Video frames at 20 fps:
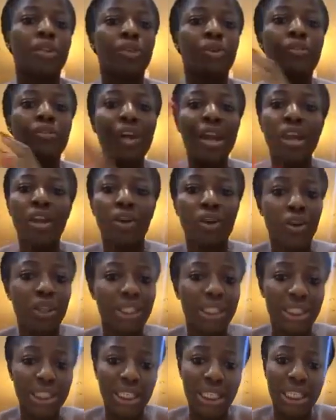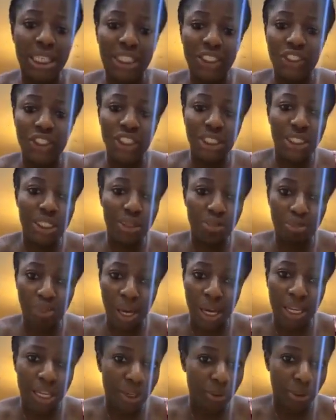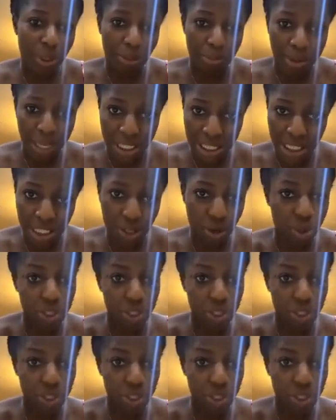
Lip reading: so far you're not seeing GT Bank Hilda Baci,